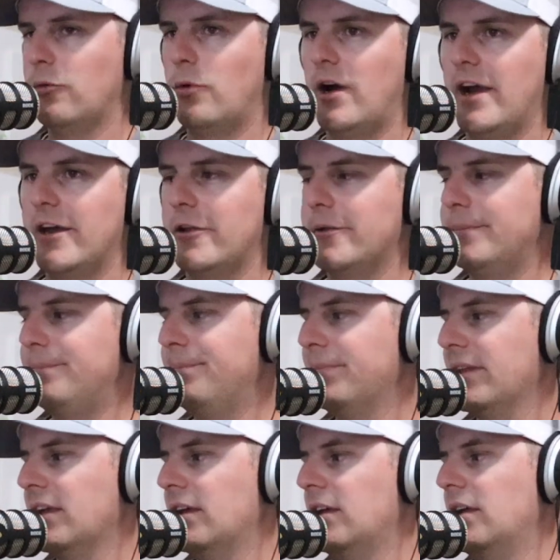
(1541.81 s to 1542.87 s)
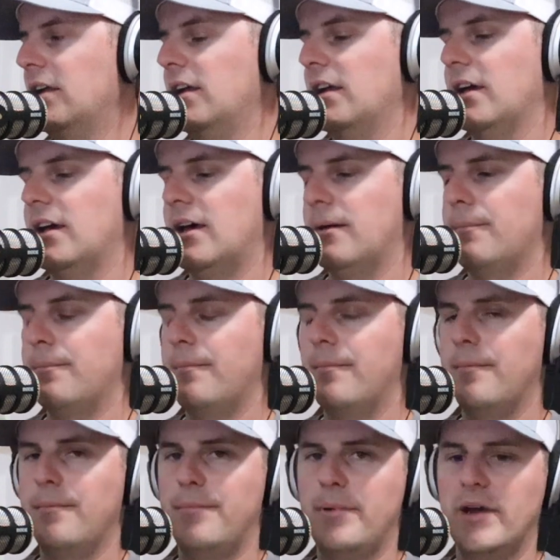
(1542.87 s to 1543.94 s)
a while,
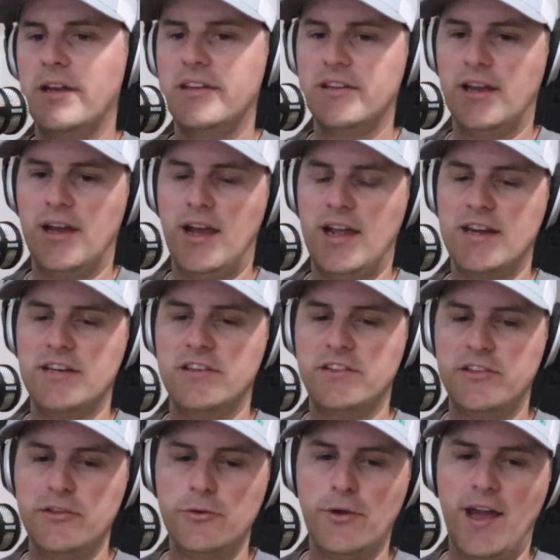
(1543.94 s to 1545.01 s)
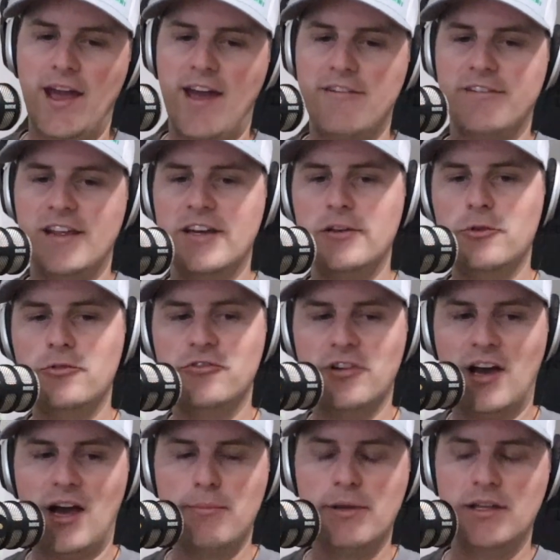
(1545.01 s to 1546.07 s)
but I do have a new
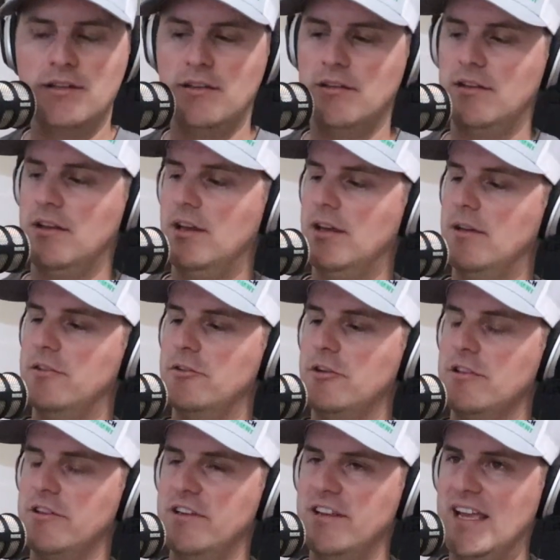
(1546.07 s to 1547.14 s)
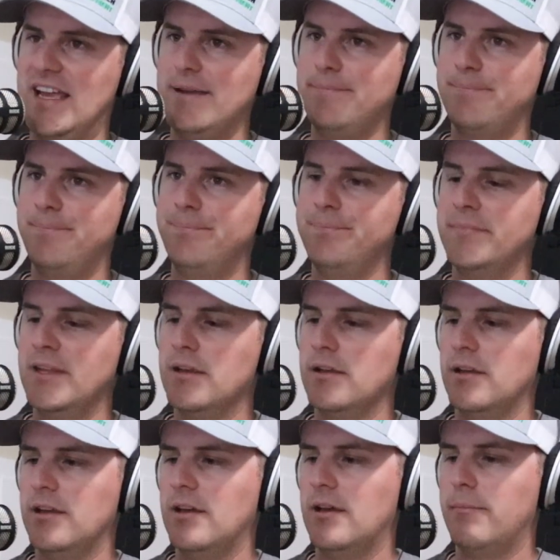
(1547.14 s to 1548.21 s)
job during the day.
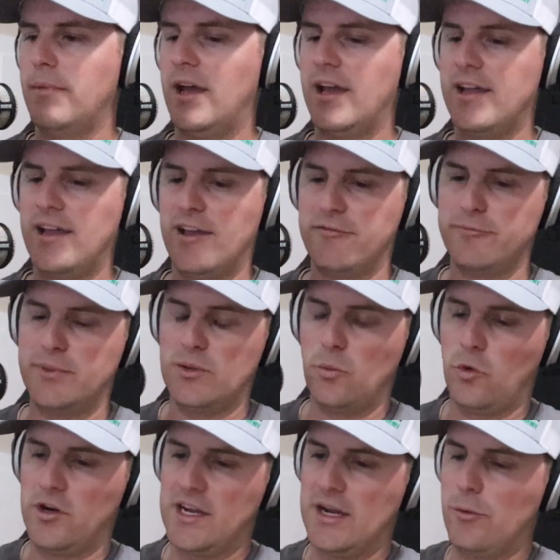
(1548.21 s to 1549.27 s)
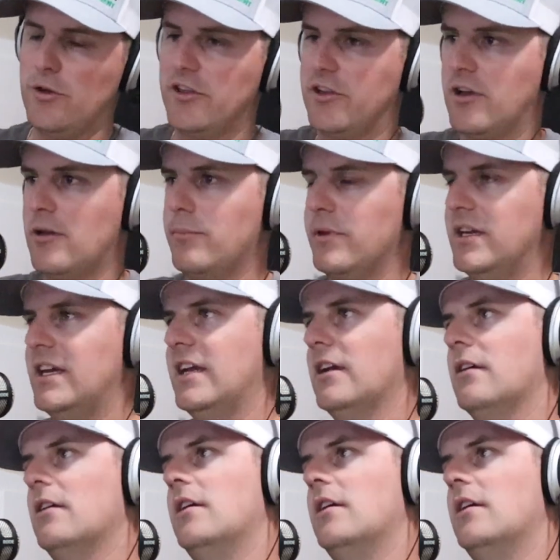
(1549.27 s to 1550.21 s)
I have been working with a company